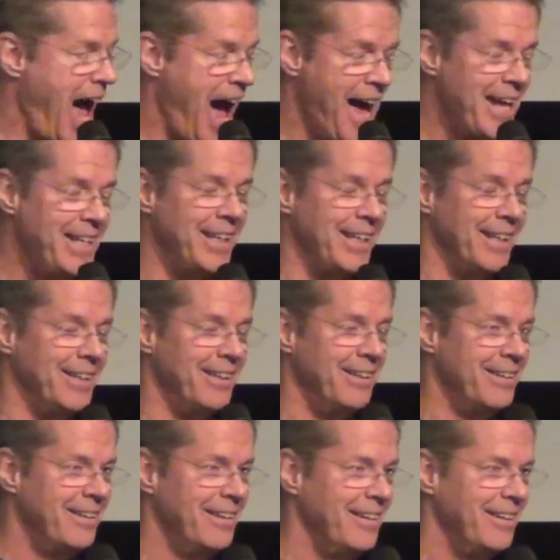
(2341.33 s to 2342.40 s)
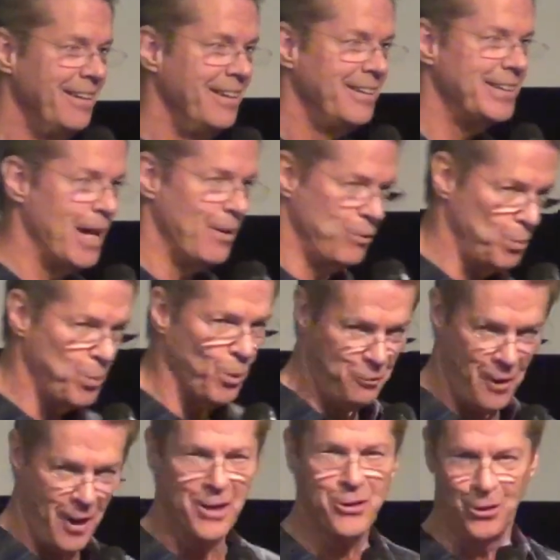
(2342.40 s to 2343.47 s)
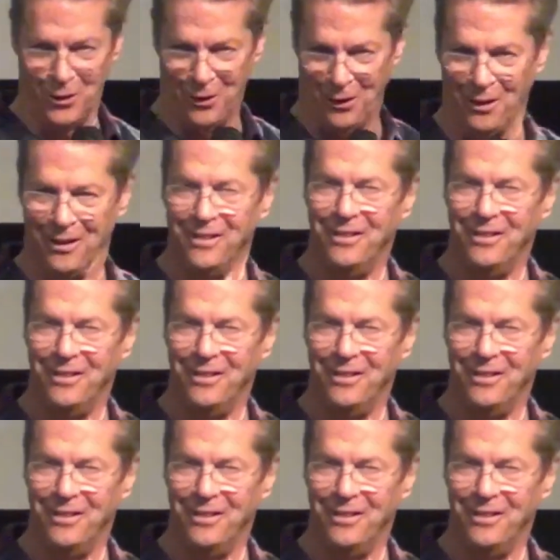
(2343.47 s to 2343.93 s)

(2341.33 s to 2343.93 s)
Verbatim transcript: I need to have a professional.